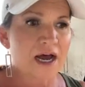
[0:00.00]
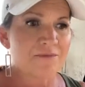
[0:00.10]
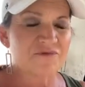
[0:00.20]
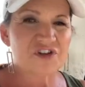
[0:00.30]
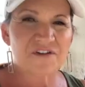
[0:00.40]

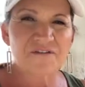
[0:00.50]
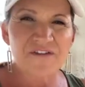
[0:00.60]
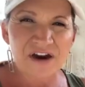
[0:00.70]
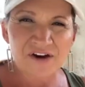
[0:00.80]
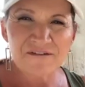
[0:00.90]
just
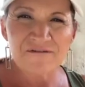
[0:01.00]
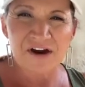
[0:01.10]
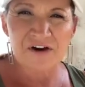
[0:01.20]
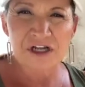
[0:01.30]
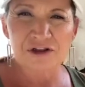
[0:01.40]
very,
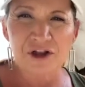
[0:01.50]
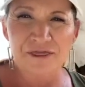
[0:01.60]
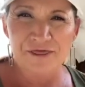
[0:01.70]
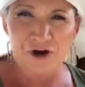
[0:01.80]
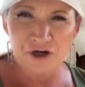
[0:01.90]
very
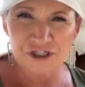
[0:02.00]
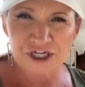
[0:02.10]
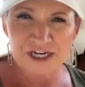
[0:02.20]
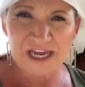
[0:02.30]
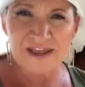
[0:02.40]
lethargic.